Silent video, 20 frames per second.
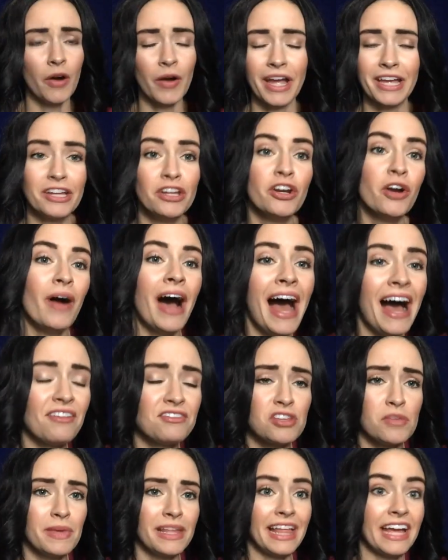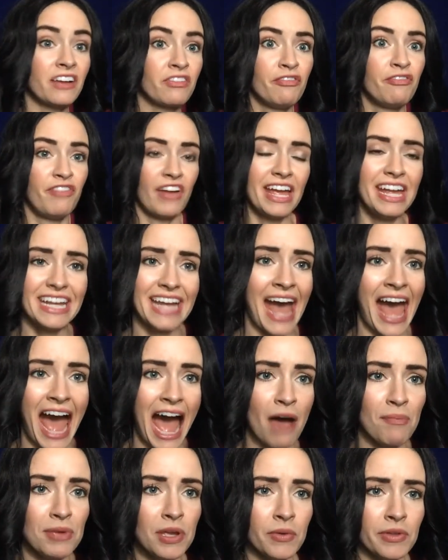Okay, you don't have to be like fake
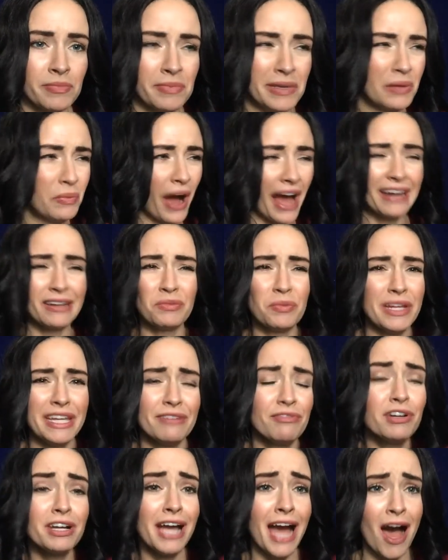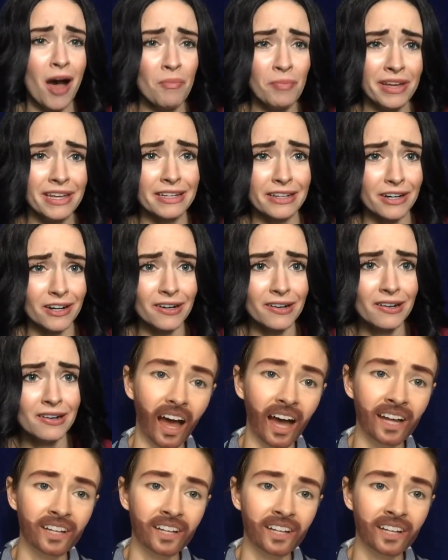happy with me. Why did we even come here?